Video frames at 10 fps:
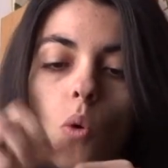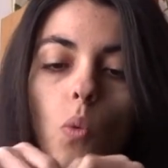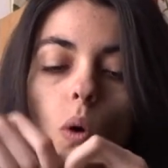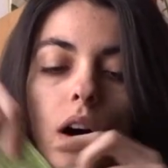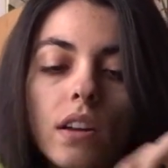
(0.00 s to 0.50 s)

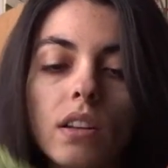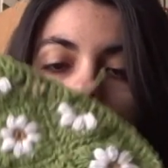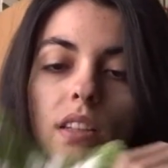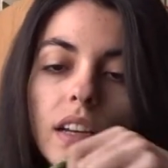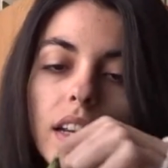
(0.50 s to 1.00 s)
one
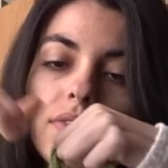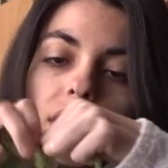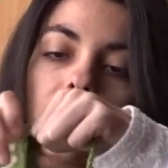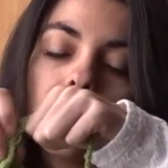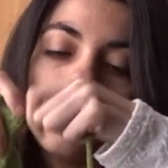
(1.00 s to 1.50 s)

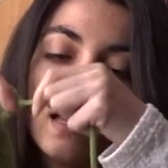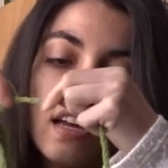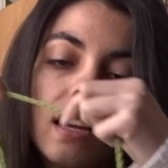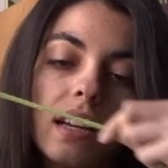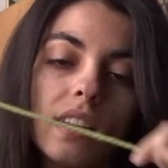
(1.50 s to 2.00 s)
significantly